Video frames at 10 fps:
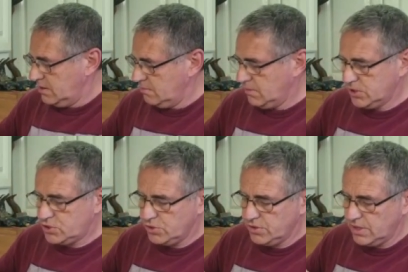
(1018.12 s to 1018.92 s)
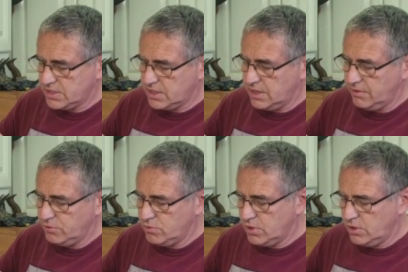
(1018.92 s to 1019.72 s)
Make sure that that's
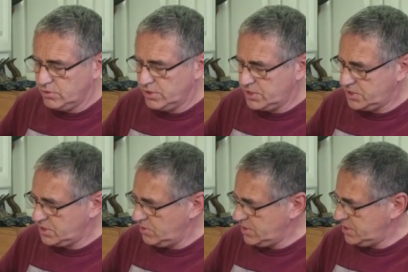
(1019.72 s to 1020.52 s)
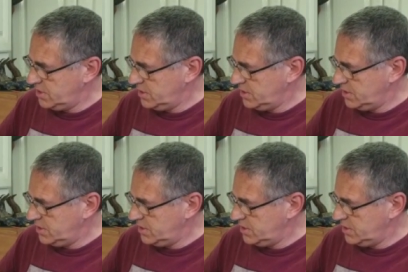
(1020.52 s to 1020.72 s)
level along this side.